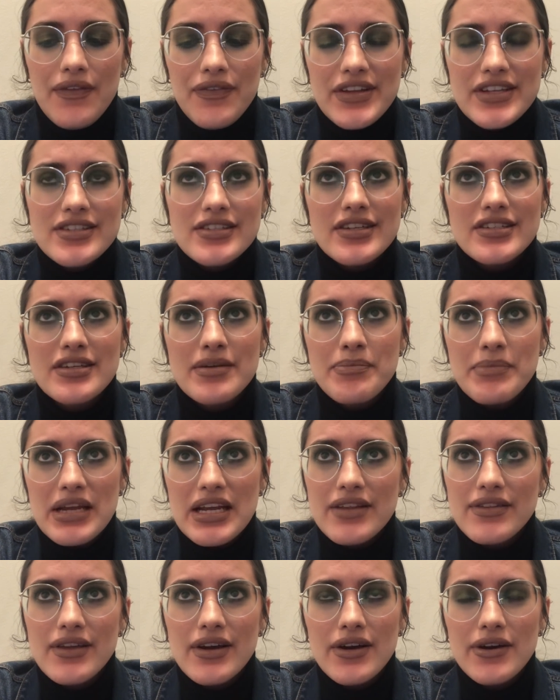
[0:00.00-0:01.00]
This doesn't
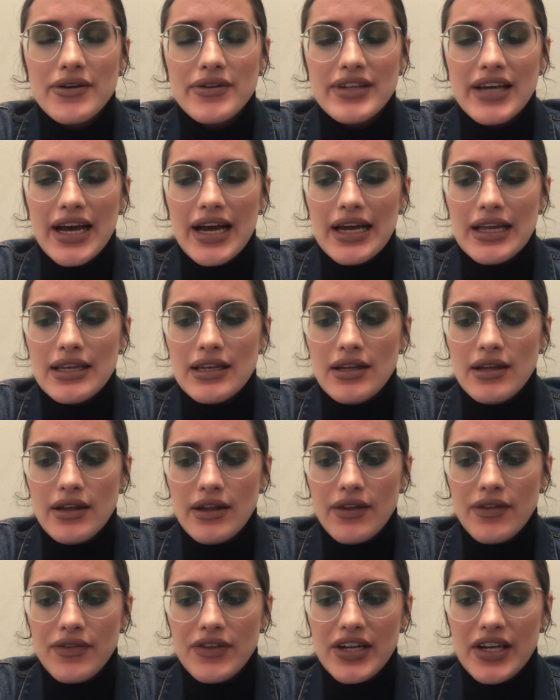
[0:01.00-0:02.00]
mean though that
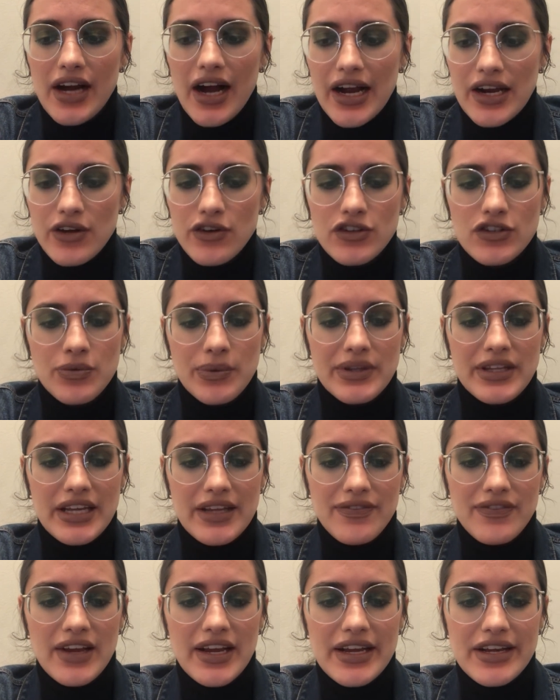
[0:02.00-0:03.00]
the idols
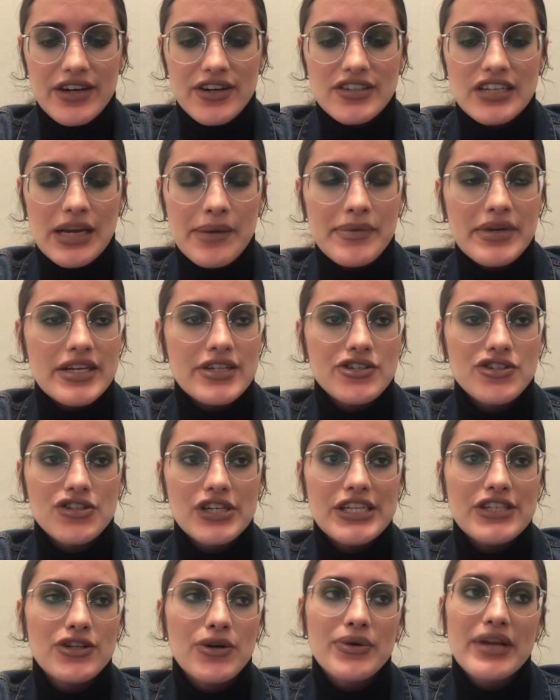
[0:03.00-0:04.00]
within that entertainment
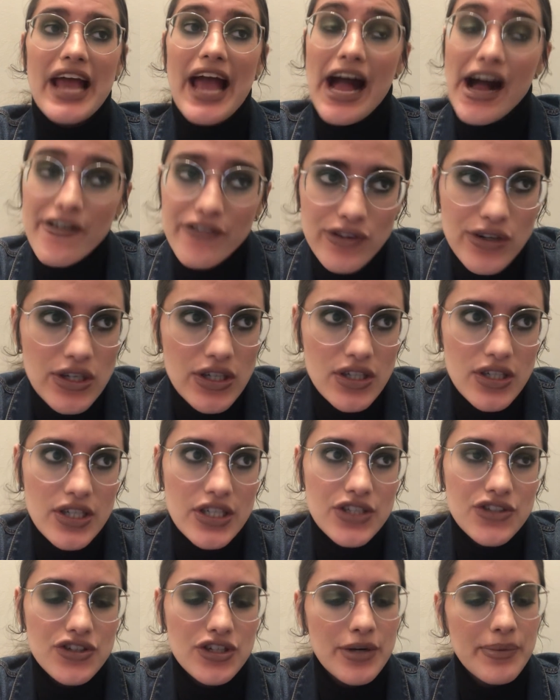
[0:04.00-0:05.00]
industry don't ever
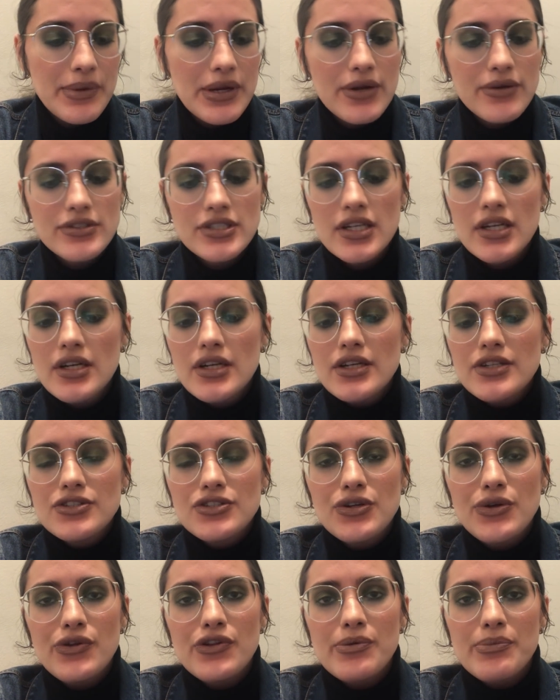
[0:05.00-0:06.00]
contribute
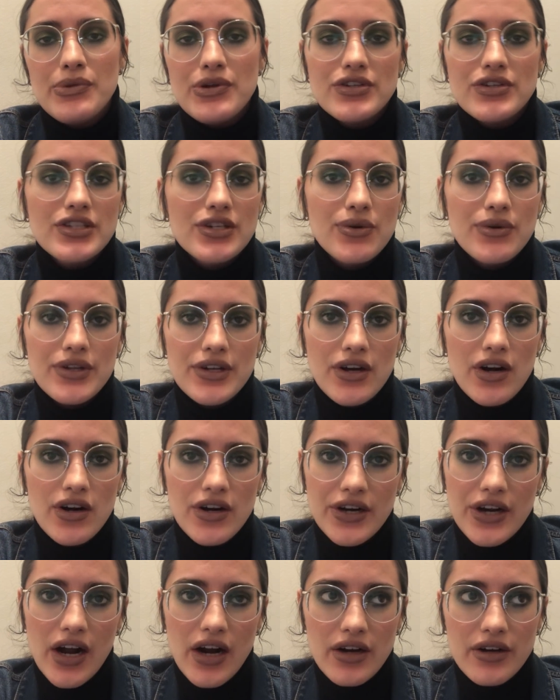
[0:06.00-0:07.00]
to the music or the
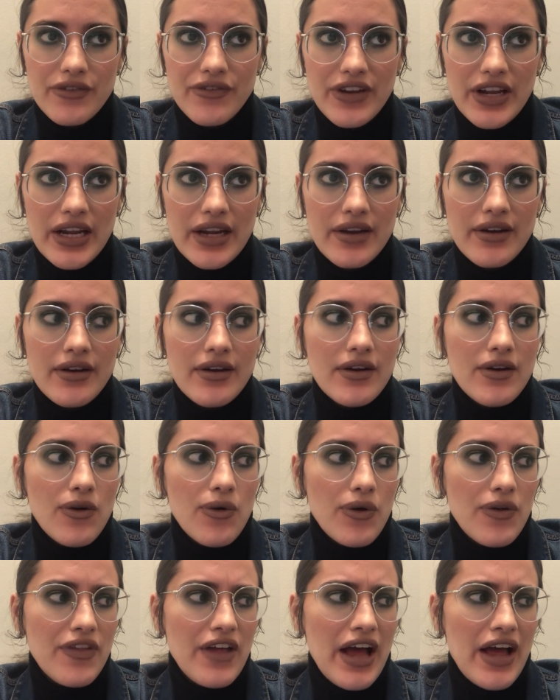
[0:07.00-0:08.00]
choreography,
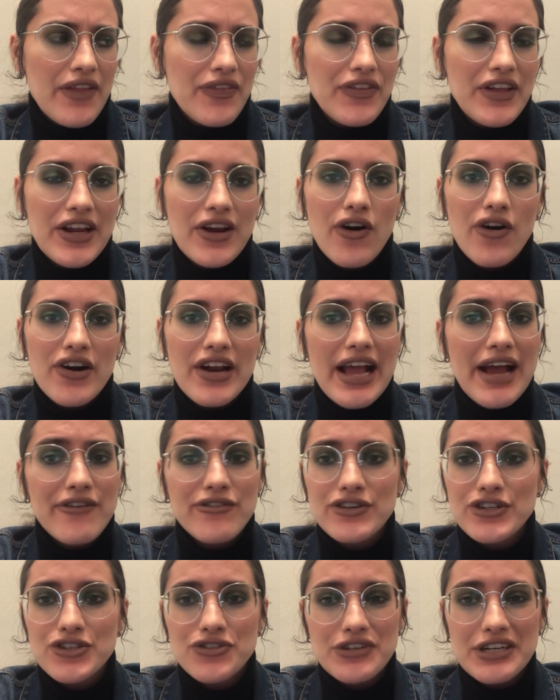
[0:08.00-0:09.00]
or that they aren't
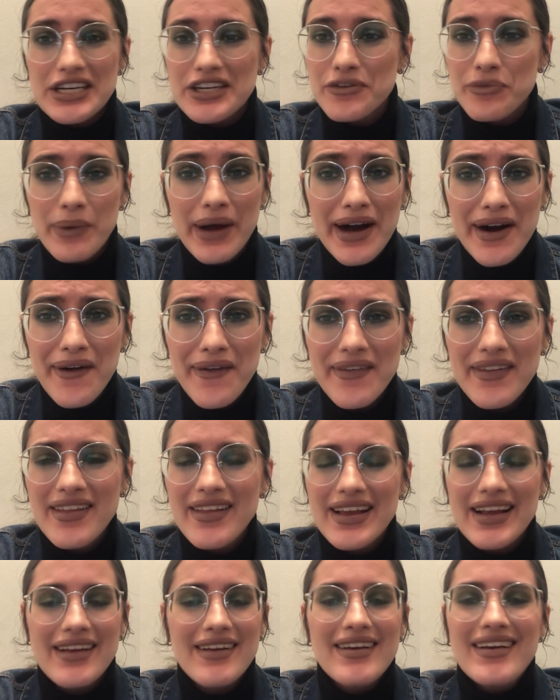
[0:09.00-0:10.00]
ever treated well.
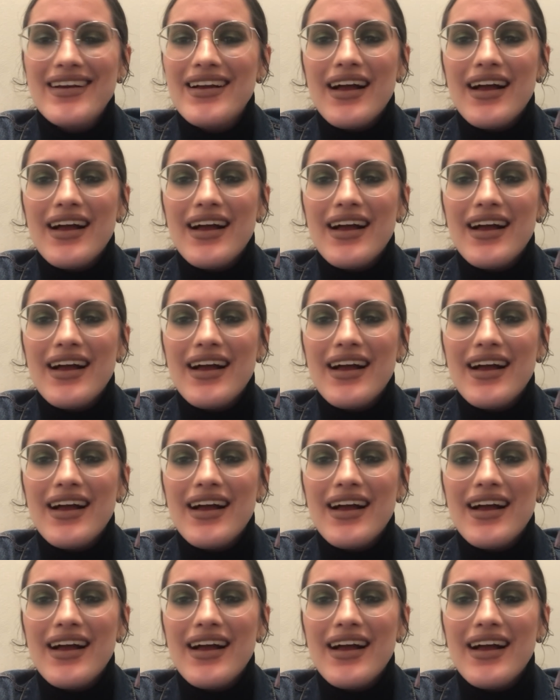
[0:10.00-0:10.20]
Like,